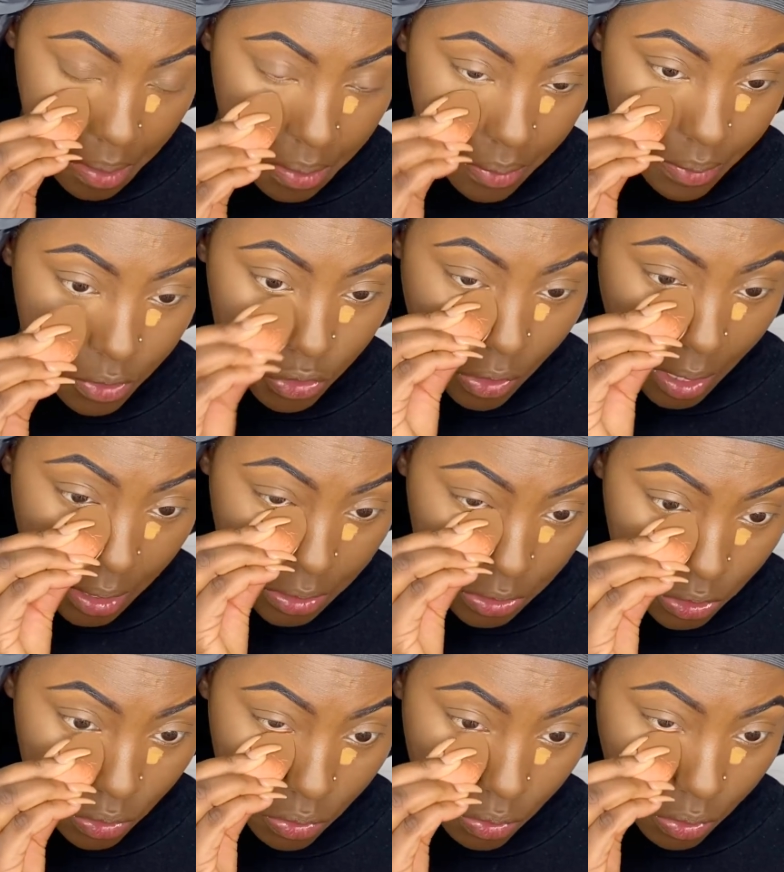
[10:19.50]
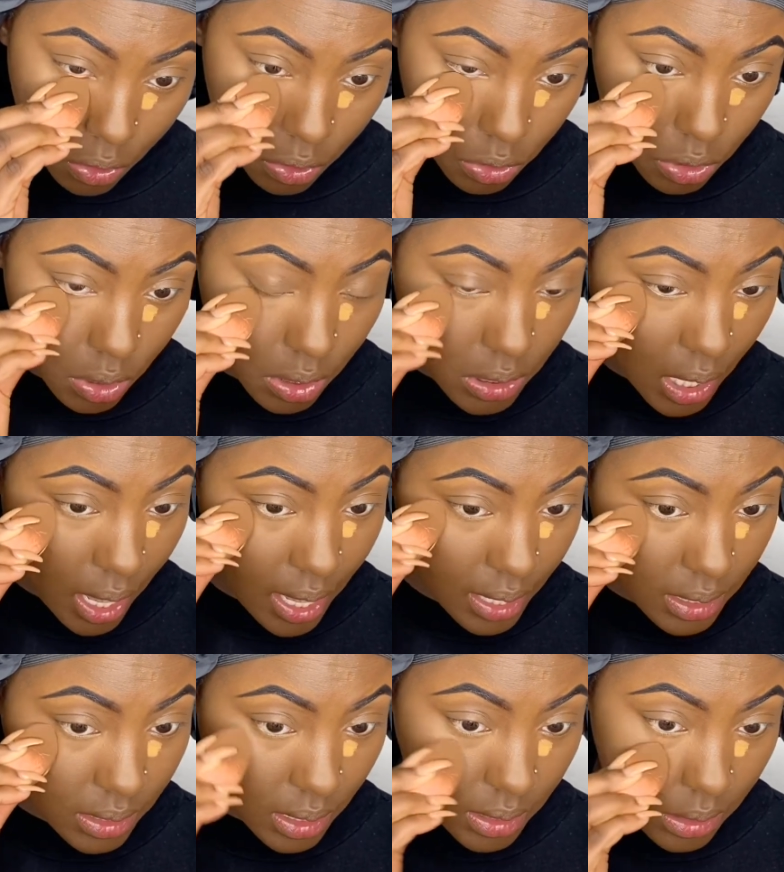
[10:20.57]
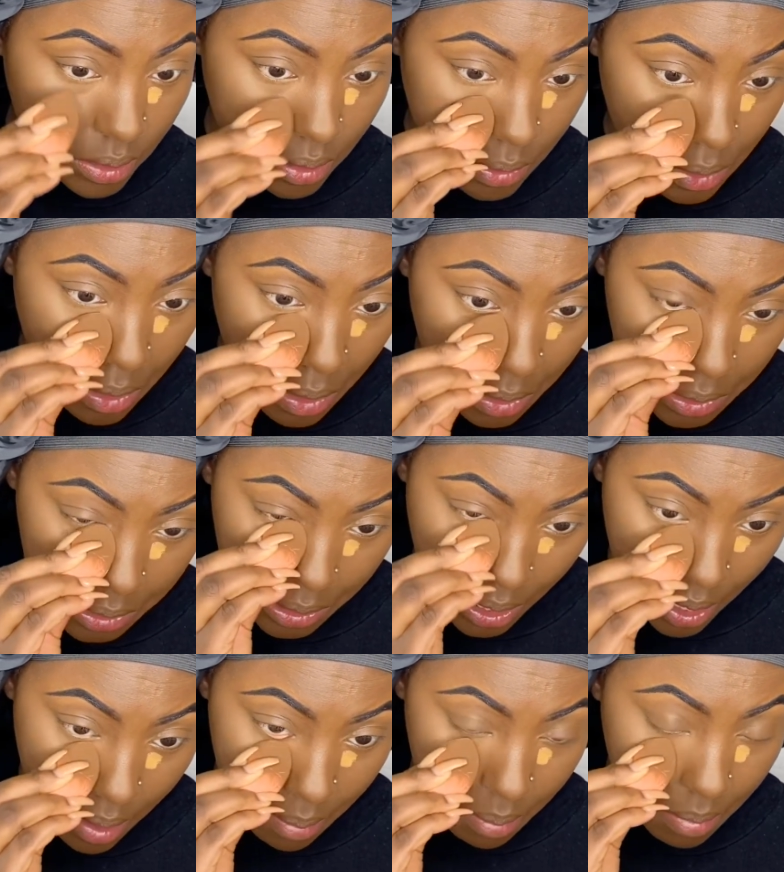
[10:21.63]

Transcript: Trying to not go as high as I did the last time.